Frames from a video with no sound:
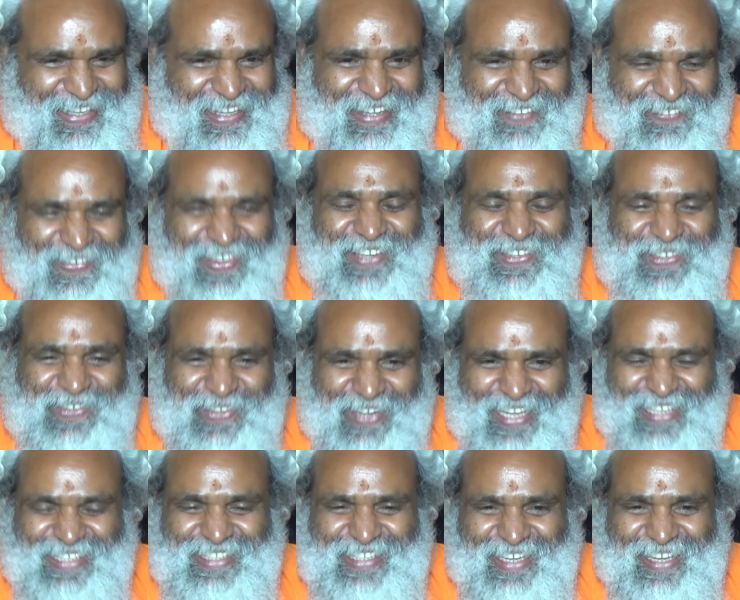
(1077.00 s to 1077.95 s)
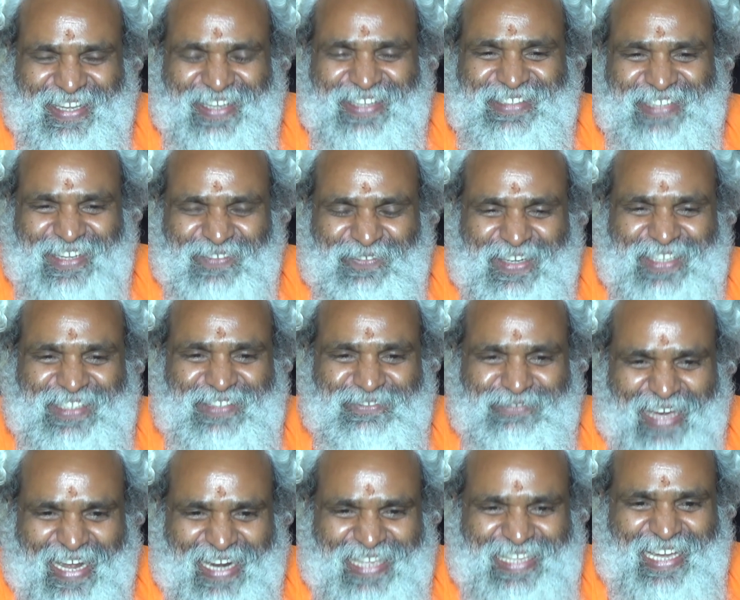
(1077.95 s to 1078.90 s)
Because today is somebody's
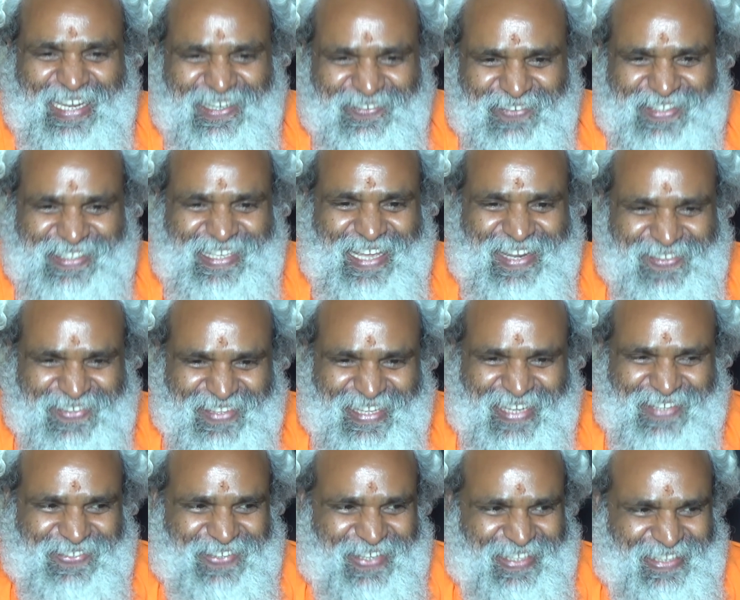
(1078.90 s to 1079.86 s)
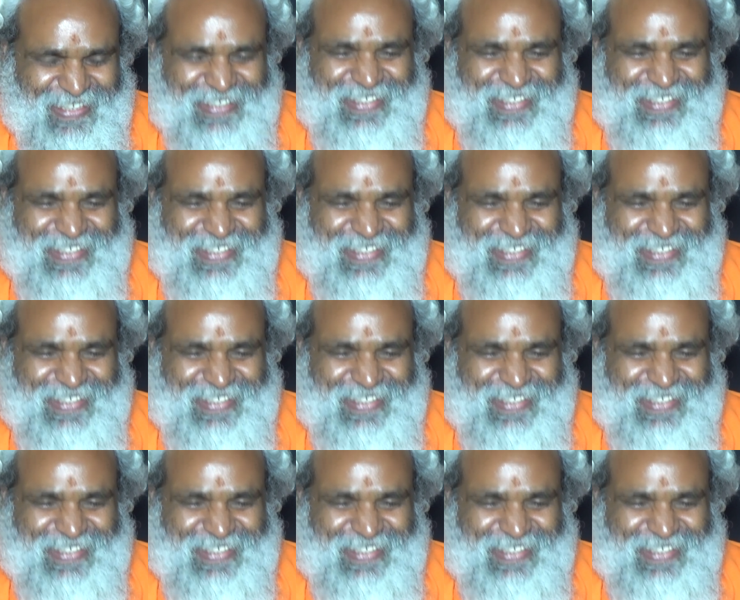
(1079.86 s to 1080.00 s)
marriage anniversary, so that's why this